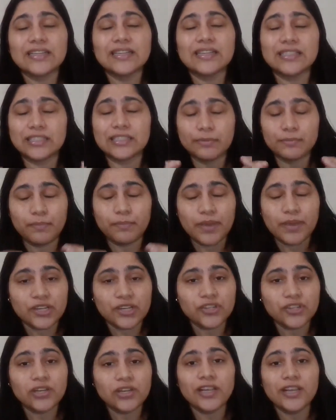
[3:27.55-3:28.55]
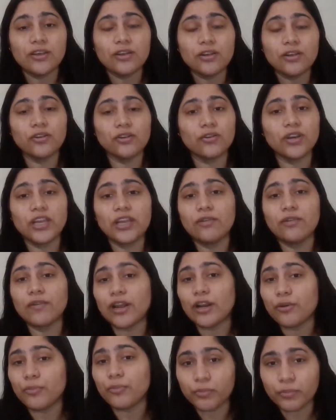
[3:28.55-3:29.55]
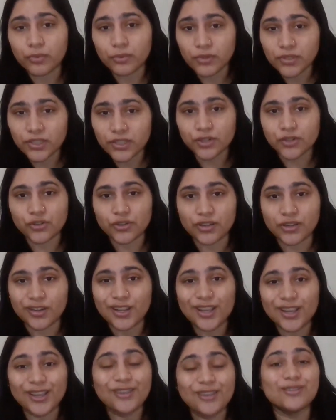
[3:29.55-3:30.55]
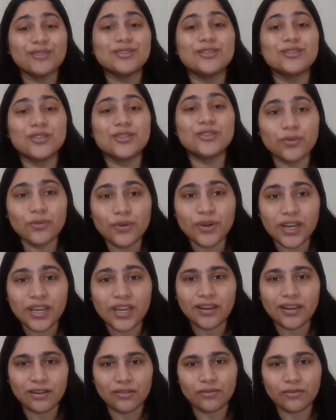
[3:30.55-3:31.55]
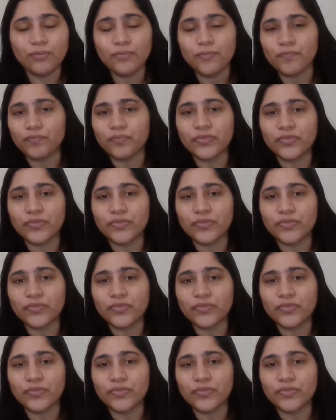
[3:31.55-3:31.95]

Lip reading: and especially your unique value proposition, your story, no?